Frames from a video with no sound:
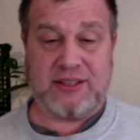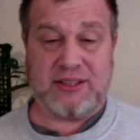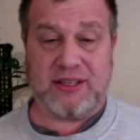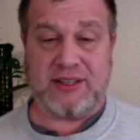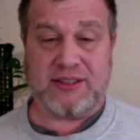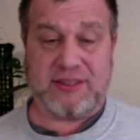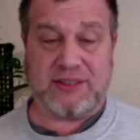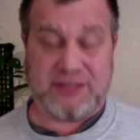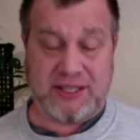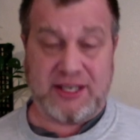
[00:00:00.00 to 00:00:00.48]

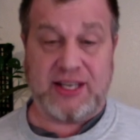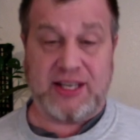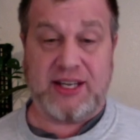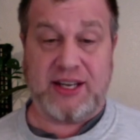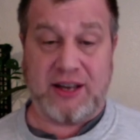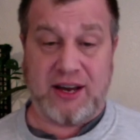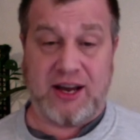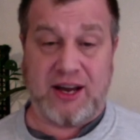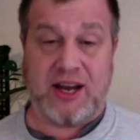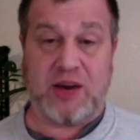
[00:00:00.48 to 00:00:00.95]
city,
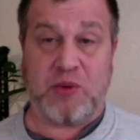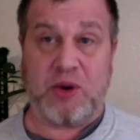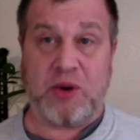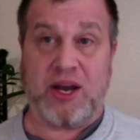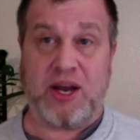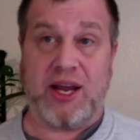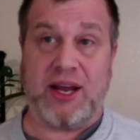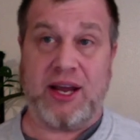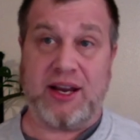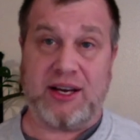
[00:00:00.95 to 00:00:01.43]

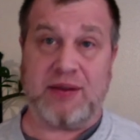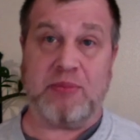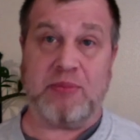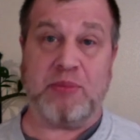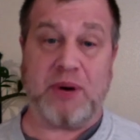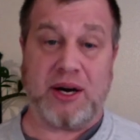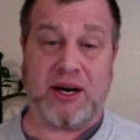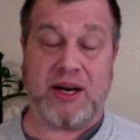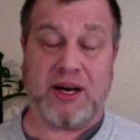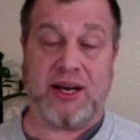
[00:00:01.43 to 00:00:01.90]
highway,
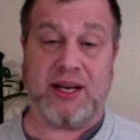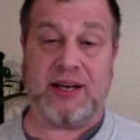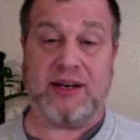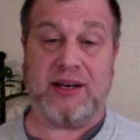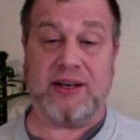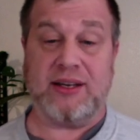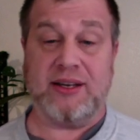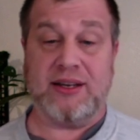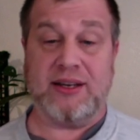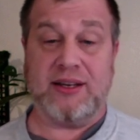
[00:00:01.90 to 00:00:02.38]
combined,
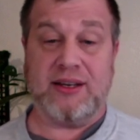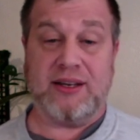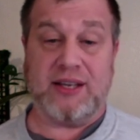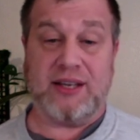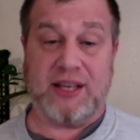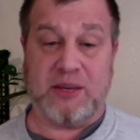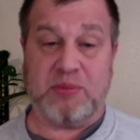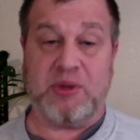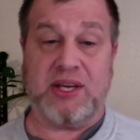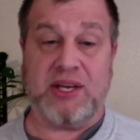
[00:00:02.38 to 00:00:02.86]

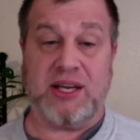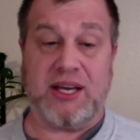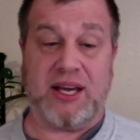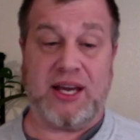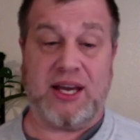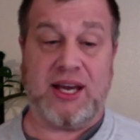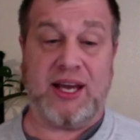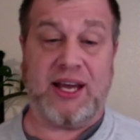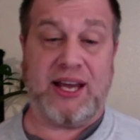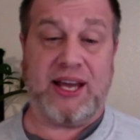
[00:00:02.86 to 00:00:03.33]

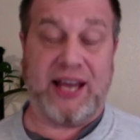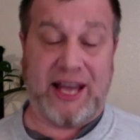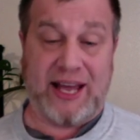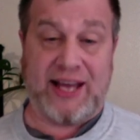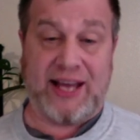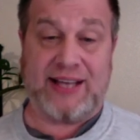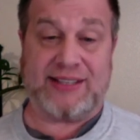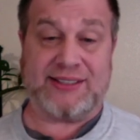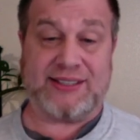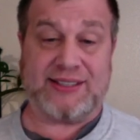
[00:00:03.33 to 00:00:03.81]
EPA
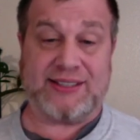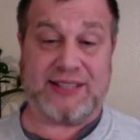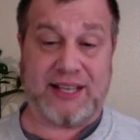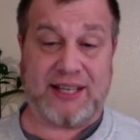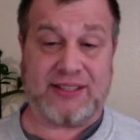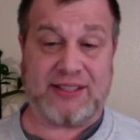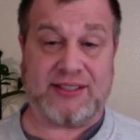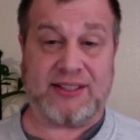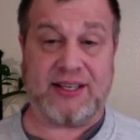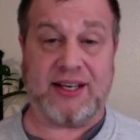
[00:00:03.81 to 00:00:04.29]
as
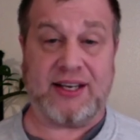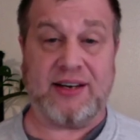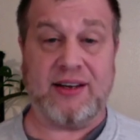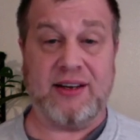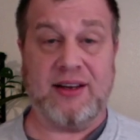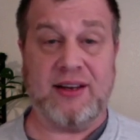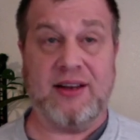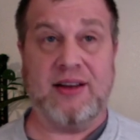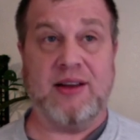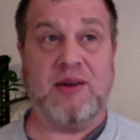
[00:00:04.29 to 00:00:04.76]
tested,
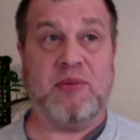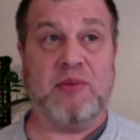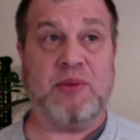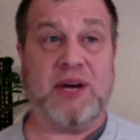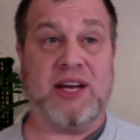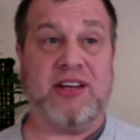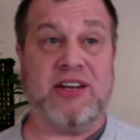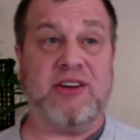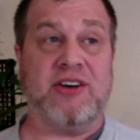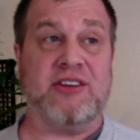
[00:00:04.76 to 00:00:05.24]
but
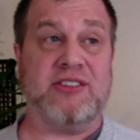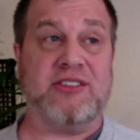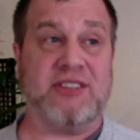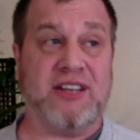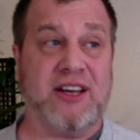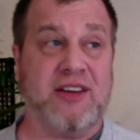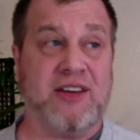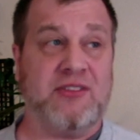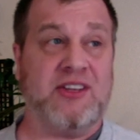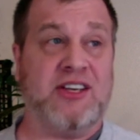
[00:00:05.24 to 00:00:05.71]
you also
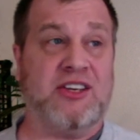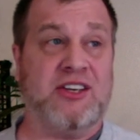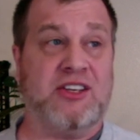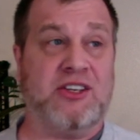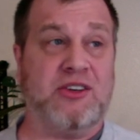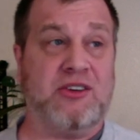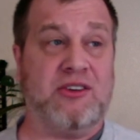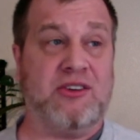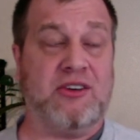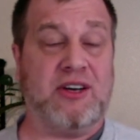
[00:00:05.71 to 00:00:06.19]
have the
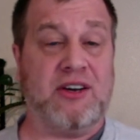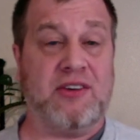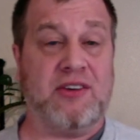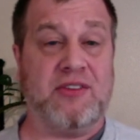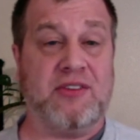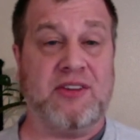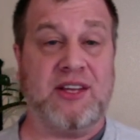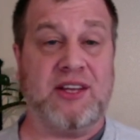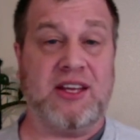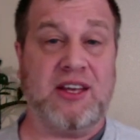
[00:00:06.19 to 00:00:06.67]
issue of
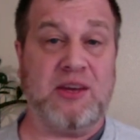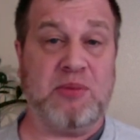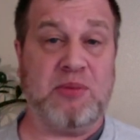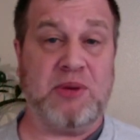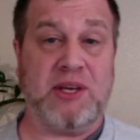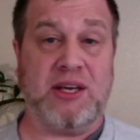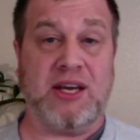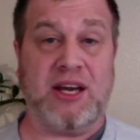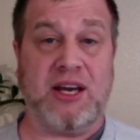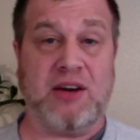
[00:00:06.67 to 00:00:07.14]
the
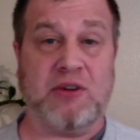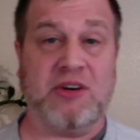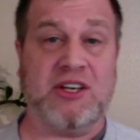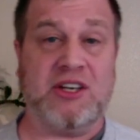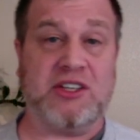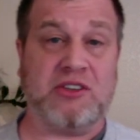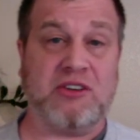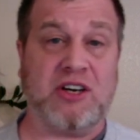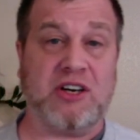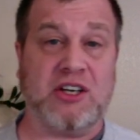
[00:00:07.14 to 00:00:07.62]
EPA
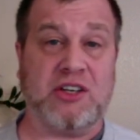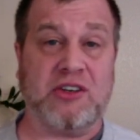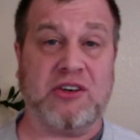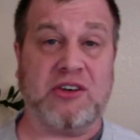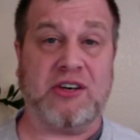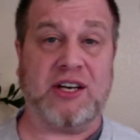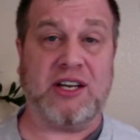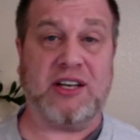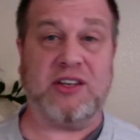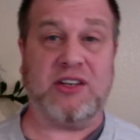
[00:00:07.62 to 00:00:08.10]

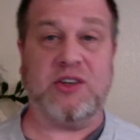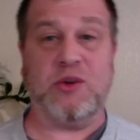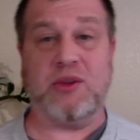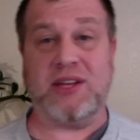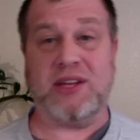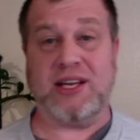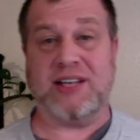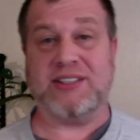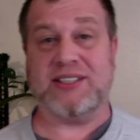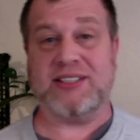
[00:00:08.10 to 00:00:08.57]
restructuring in
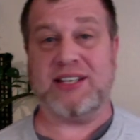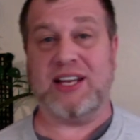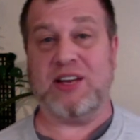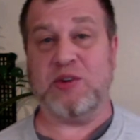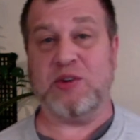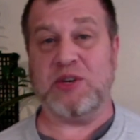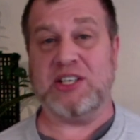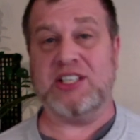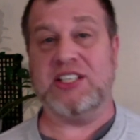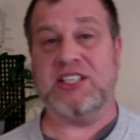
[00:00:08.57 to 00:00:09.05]
2008,
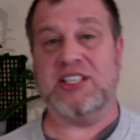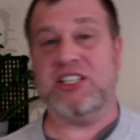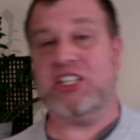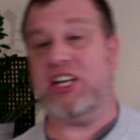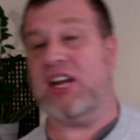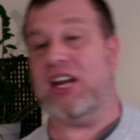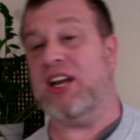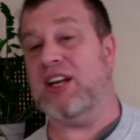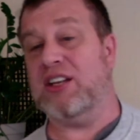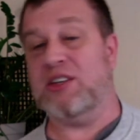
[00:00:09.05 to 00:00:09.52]
which
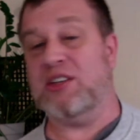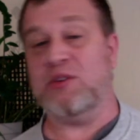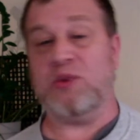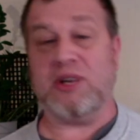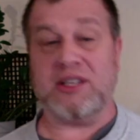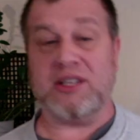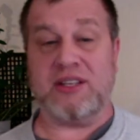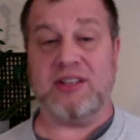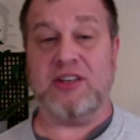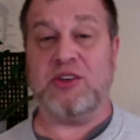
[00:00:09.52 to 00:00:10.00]
changed
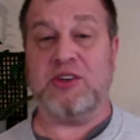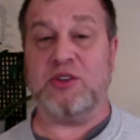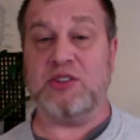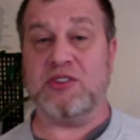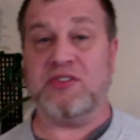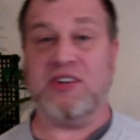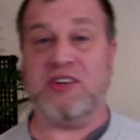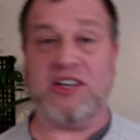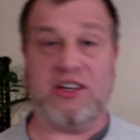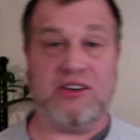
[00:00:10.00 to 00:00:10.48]
what those
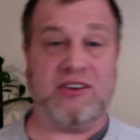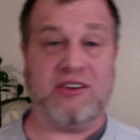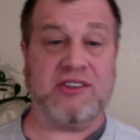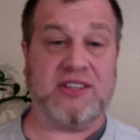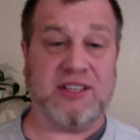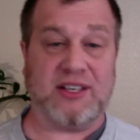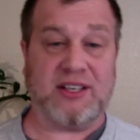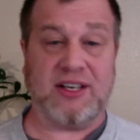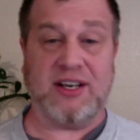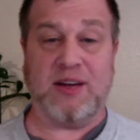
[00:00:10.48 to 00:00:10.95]
figures
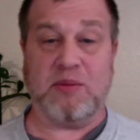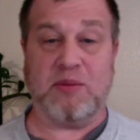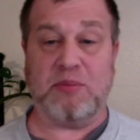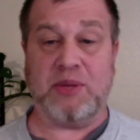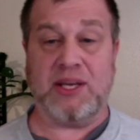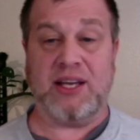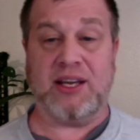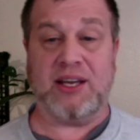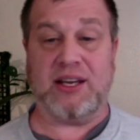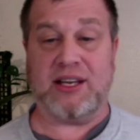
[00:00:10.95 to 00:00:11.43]
ended up
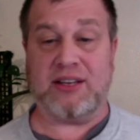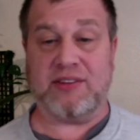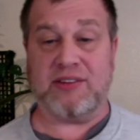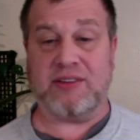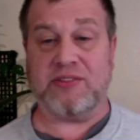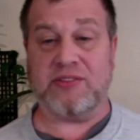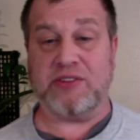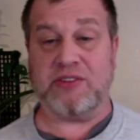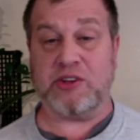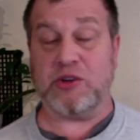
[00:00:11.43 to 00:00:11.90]
being
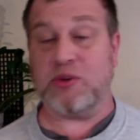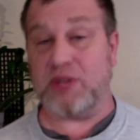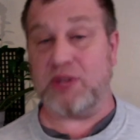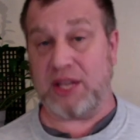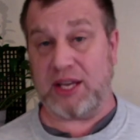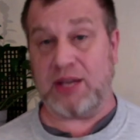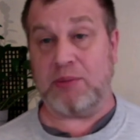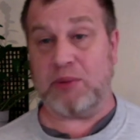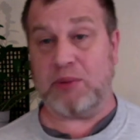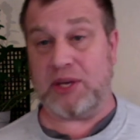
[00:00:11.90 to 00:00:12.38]
through the
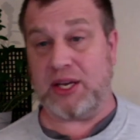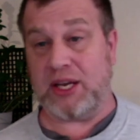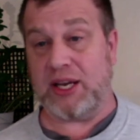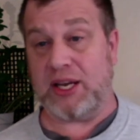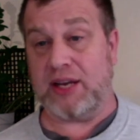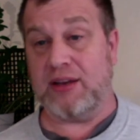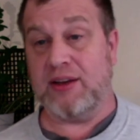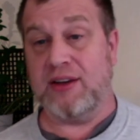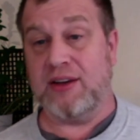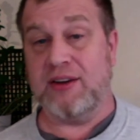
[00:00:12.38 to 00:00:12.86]
EPA
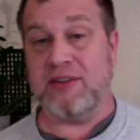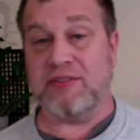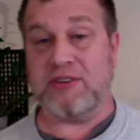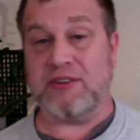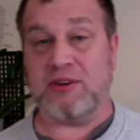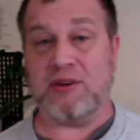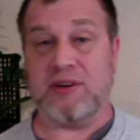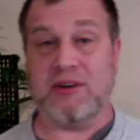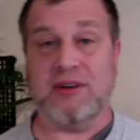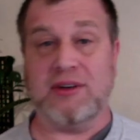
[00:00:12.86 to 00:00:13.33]

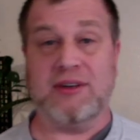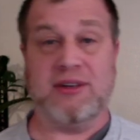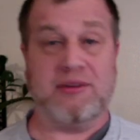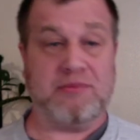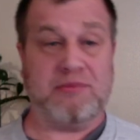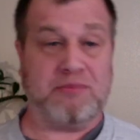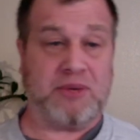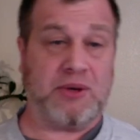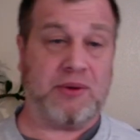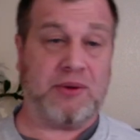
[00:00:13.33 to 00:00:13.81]
for
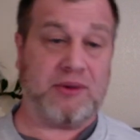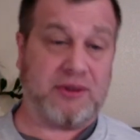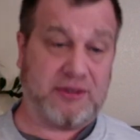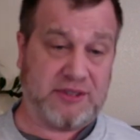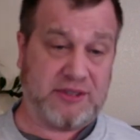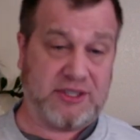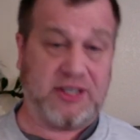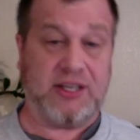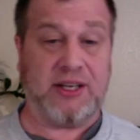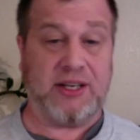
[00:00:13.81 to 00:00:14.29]
both
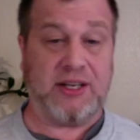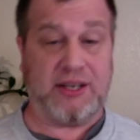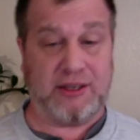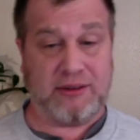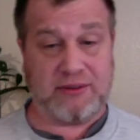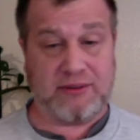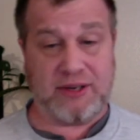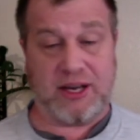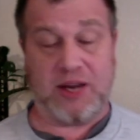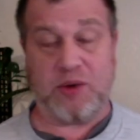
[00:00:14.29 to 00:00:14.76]
city,
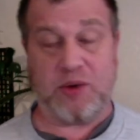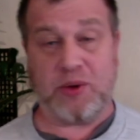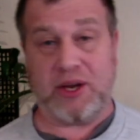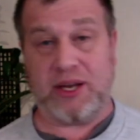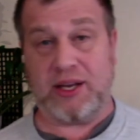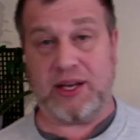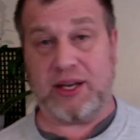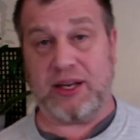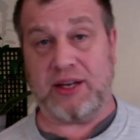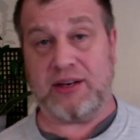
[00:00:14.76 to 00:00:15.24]
highway,
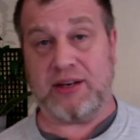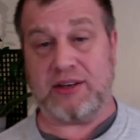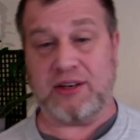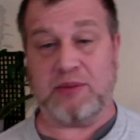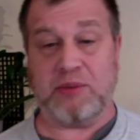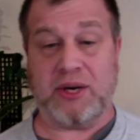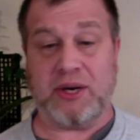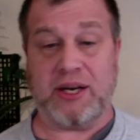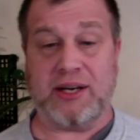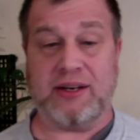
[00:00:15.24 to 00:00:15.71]
and combined.